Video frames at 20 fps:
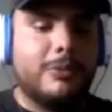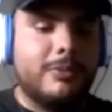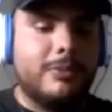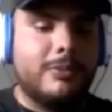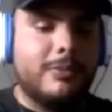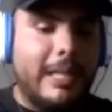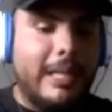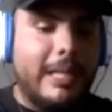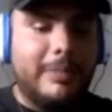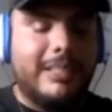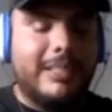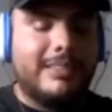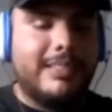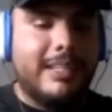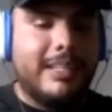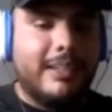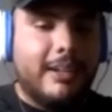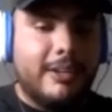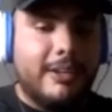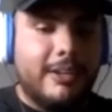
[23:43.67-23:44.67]
that being
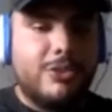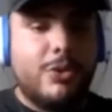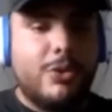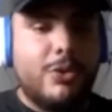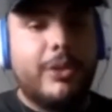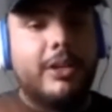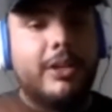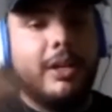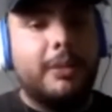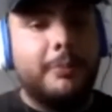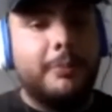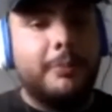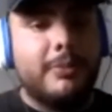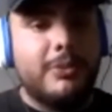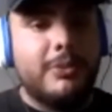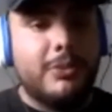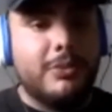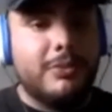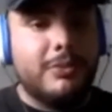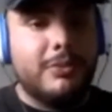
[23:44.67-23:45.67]
said, us going up
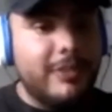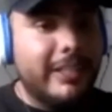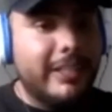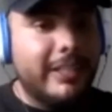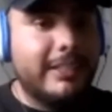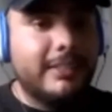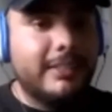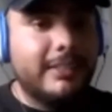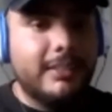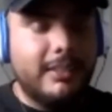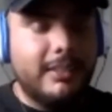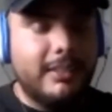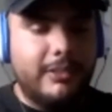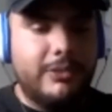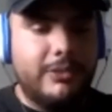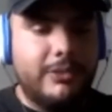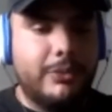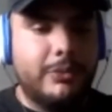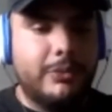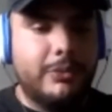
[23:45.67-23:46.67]
to Philly
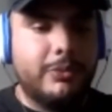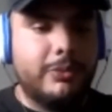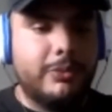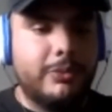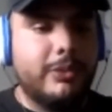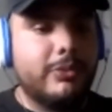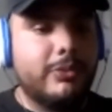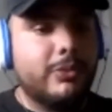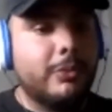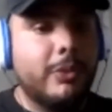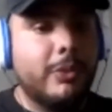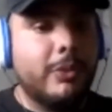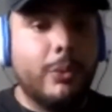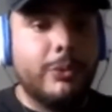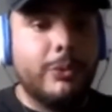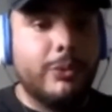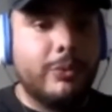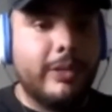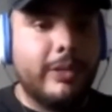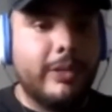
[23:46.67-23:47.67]
to, you know, some
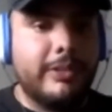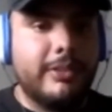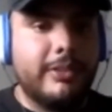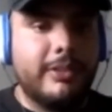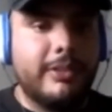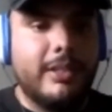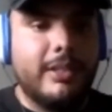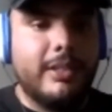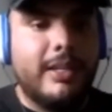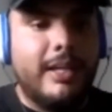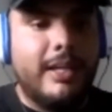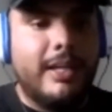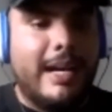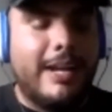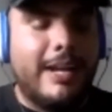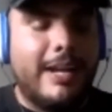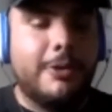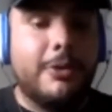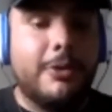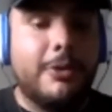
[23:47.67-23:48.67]
colder weather, I
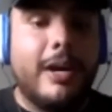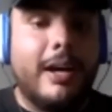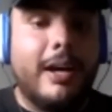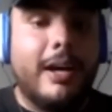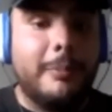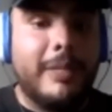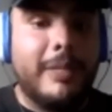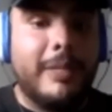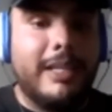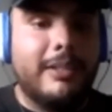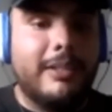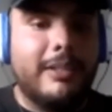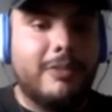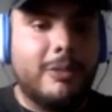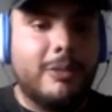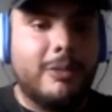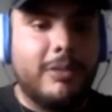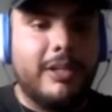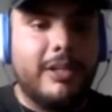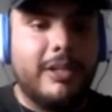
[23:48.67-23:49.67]
don't know how many of our
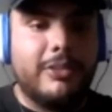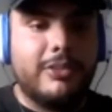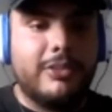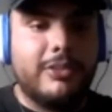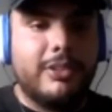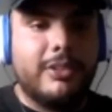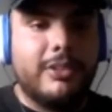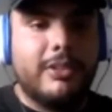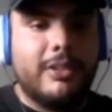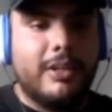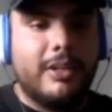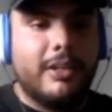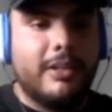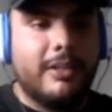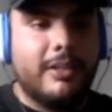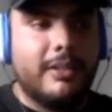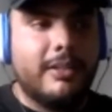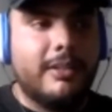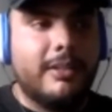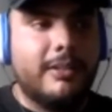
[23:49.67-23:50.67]
players
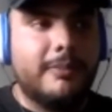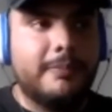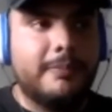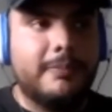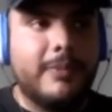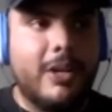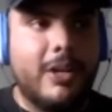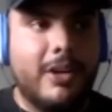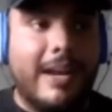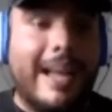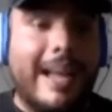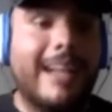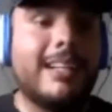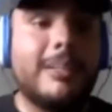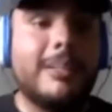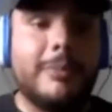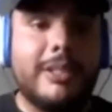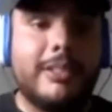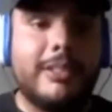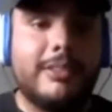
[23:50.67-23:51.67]
are
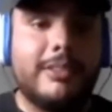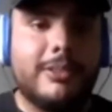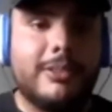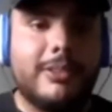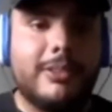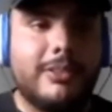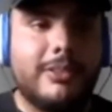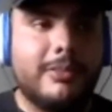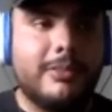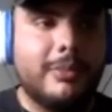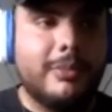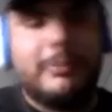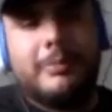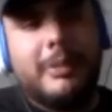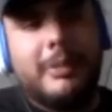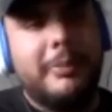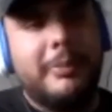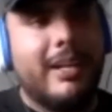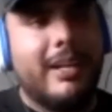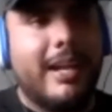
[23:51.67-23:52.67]
acclimated, or, well,
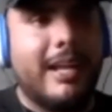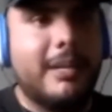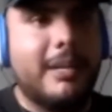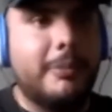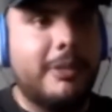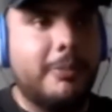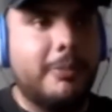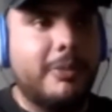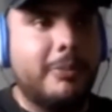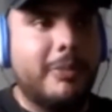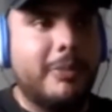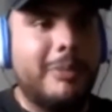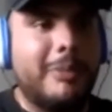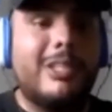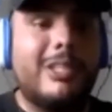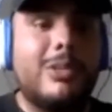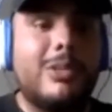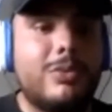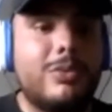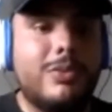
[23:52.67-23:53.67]
maybe not acclimated, but maybe
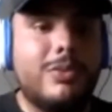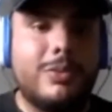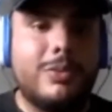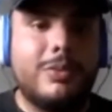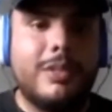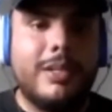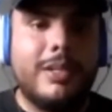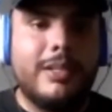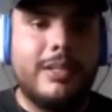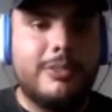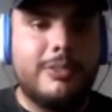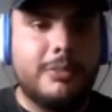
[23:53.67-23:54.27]
used to some